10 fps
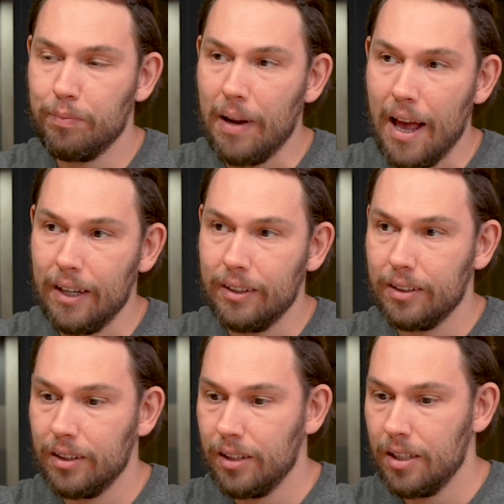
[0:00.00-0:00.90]
plan,
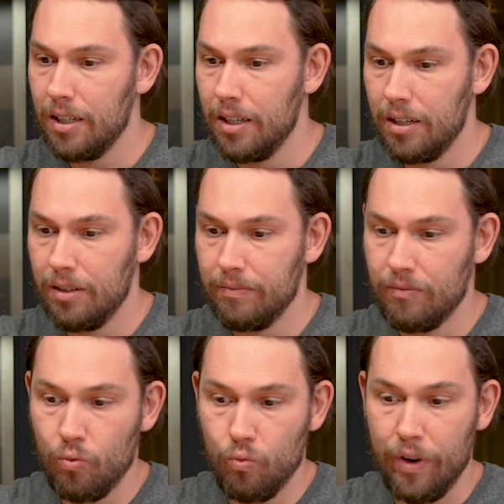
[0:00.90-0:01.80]

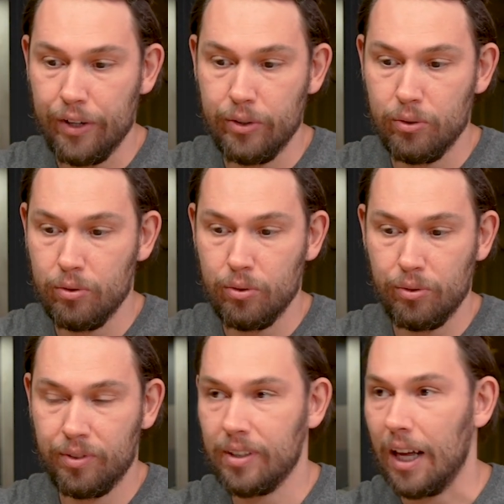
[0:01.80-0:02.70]
when you
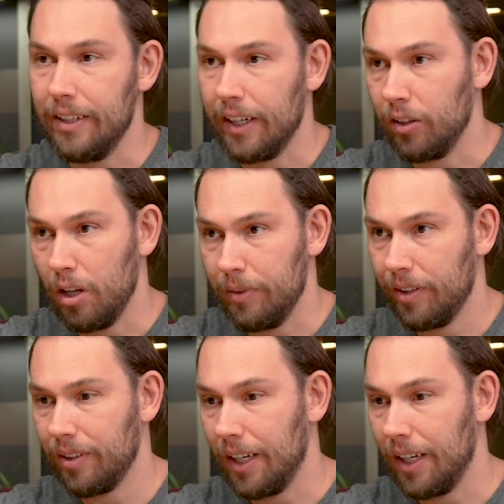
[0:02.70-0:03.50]
study economics,